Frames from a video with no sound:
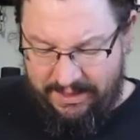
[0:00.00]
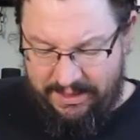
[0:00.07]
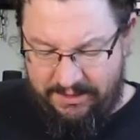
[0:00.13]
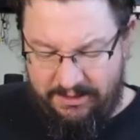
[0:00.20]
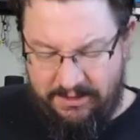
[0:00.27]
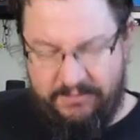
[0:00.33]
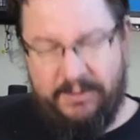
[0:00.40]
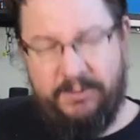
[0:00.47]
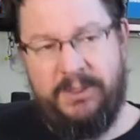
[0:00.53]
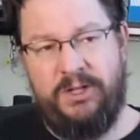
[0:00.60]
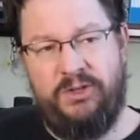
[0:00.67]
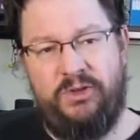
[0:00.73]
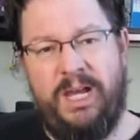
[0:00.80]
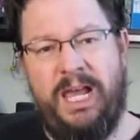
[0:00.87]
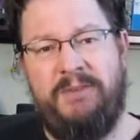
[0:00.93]
know if I want
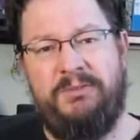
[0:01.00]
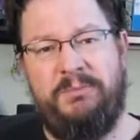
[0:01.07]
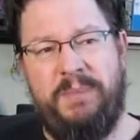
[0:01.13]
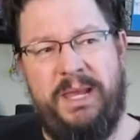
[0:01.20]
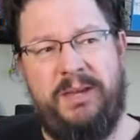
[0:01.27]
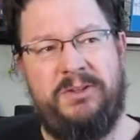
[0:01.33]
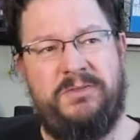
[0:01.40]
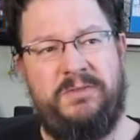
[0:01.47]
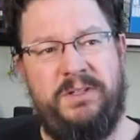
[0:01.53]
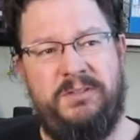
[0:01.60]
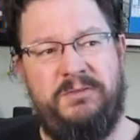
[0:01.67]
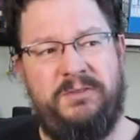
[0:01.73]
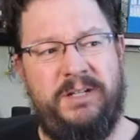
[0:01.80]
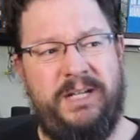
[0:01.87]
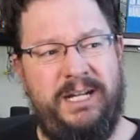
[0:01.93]
to drive to
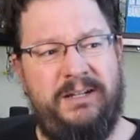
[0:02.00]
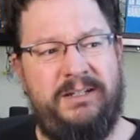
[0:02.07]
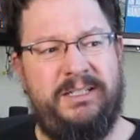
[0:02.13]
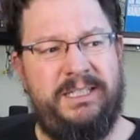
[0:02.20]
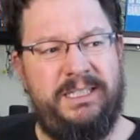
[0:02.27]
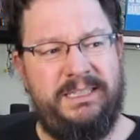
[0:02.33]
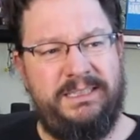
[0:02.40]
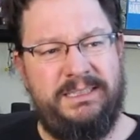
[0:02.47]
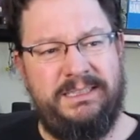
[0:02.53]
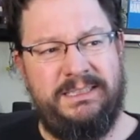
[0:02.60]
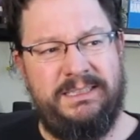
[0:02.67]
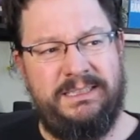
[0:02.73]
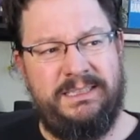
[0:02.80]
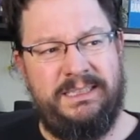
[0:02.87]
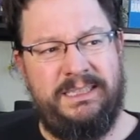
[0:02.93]
Bakersfield for a haircut,
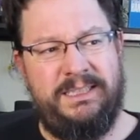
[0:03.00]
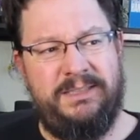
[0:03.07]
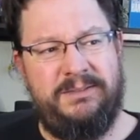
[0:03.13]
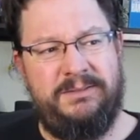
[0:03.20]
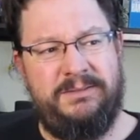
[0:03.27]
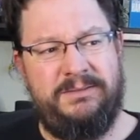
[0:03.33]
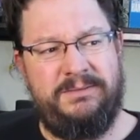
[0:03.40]
I